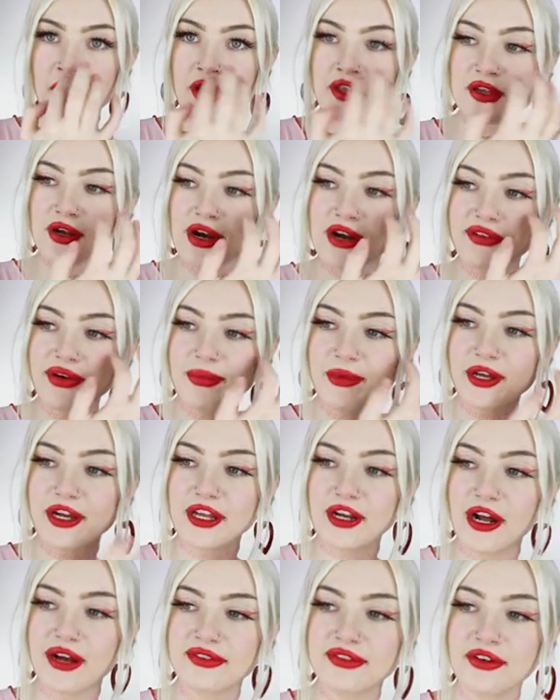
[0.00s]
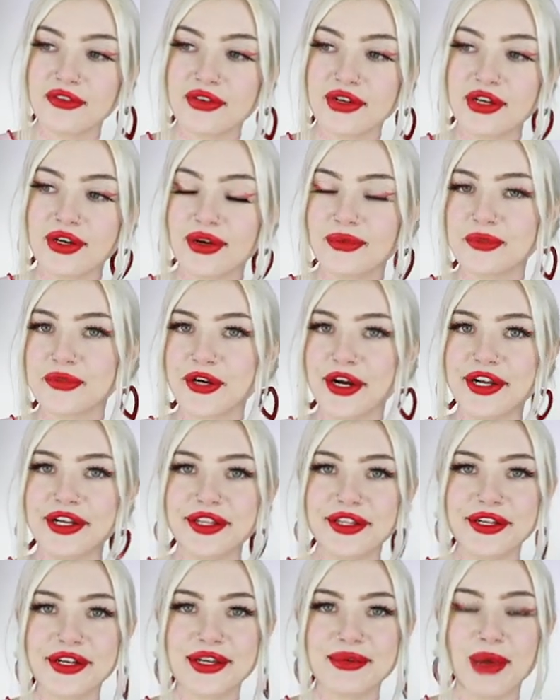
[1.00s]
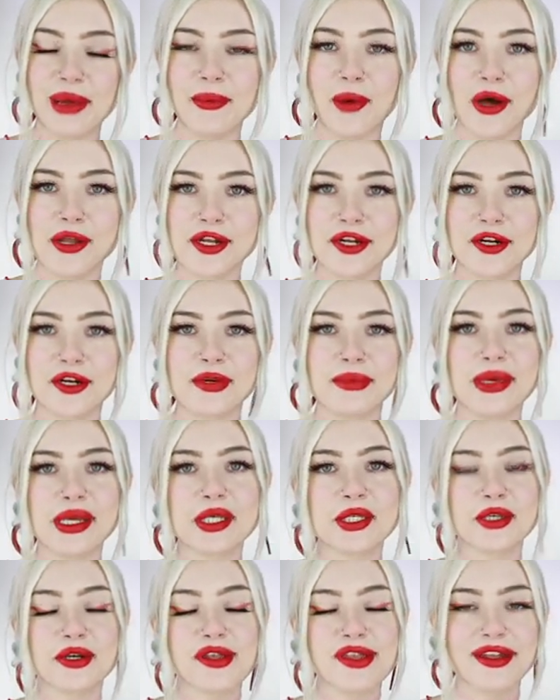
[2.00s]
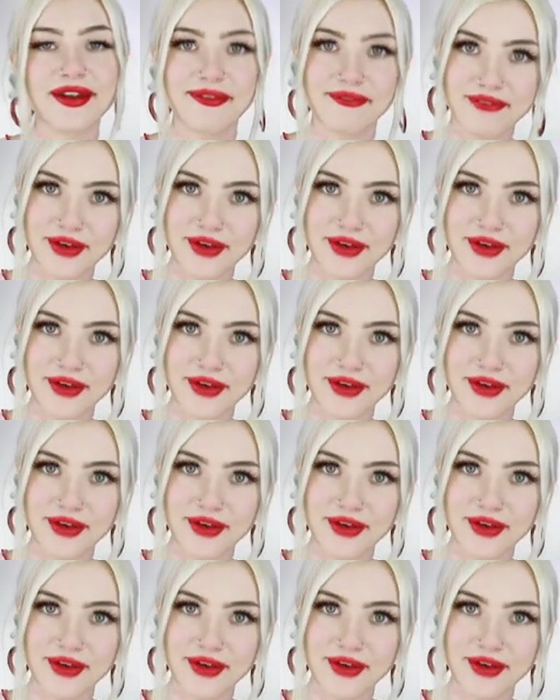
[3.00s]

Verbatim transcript: Sorry if I'm looking off over here. I'm trying to look at my monitor to make sure it's in